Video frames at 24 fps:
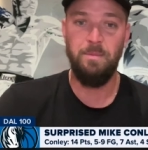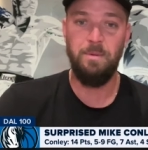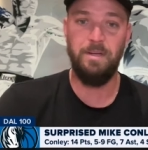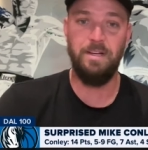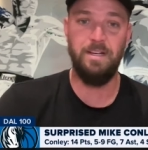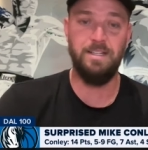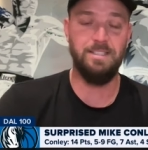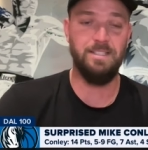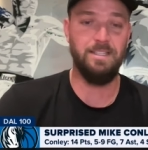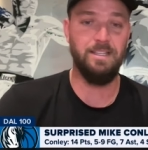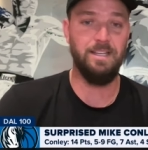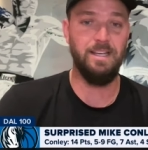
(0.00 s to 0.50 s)

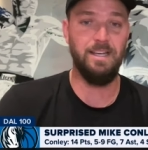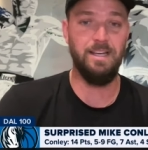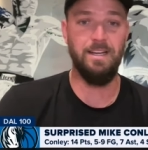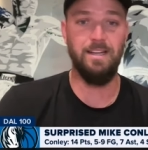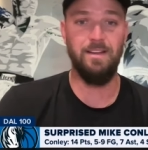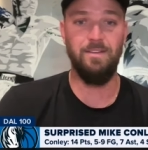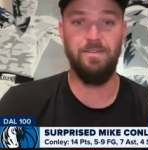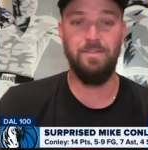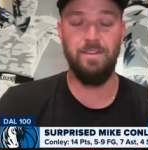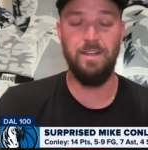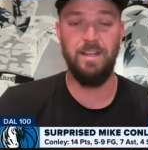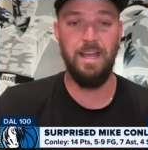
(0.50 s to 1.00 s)
because, again,
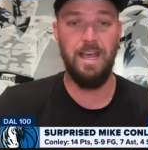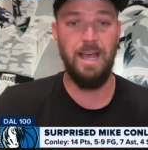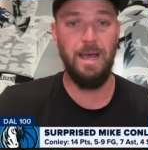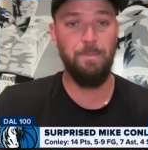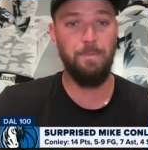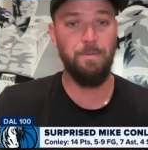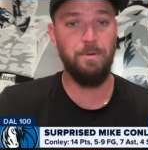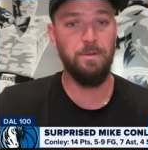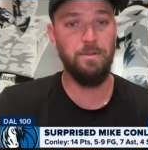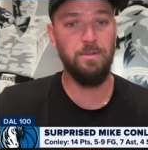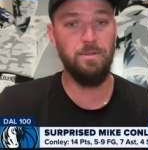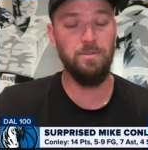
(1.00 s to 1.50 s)
if they
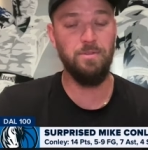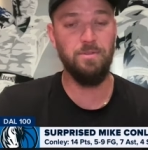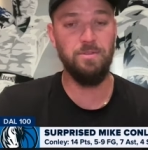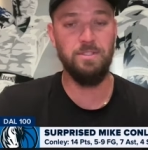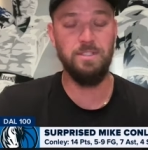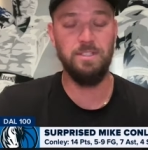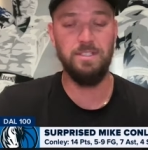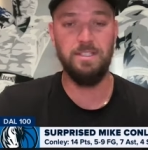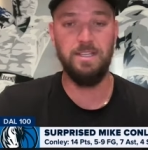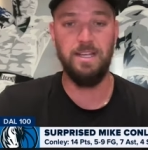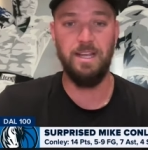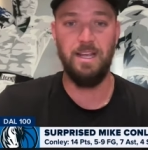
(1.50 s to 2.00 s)
happen to lose
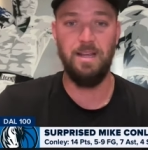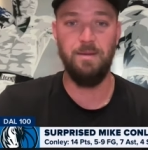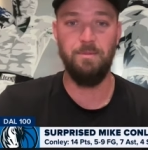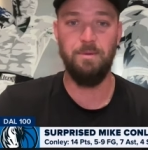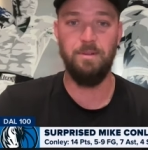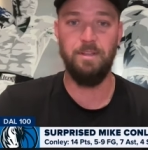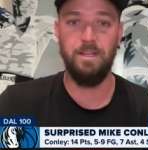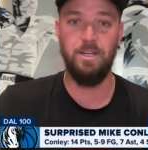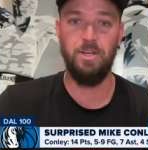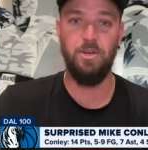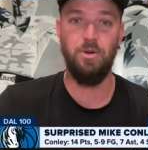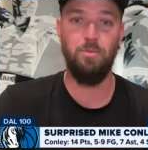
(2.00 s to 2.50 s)
this
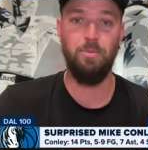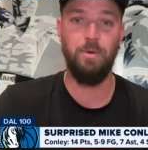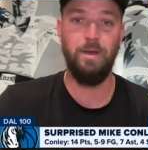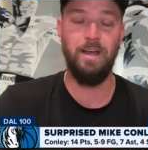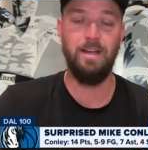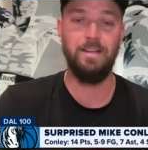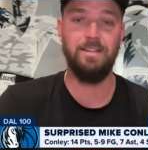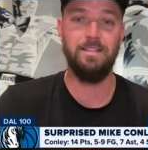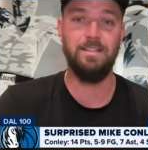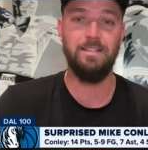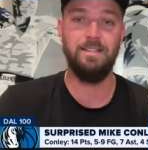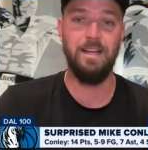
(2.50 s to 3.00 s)
game and they go
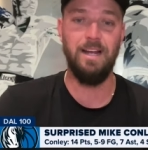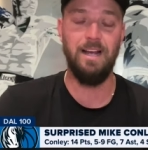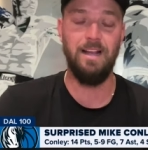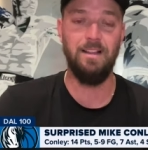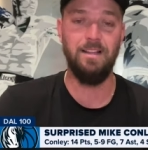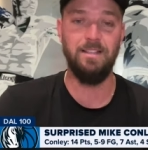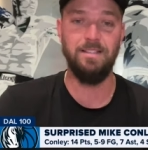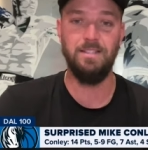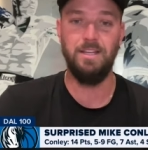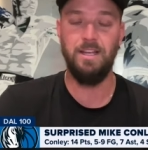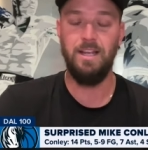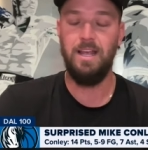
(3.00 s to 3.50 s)
back to
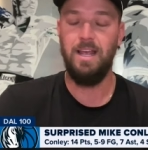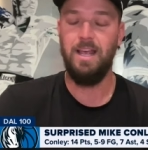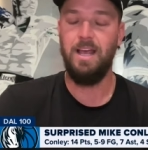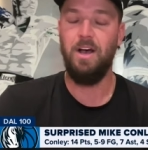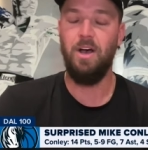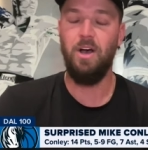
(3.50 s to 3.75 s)
Dallas,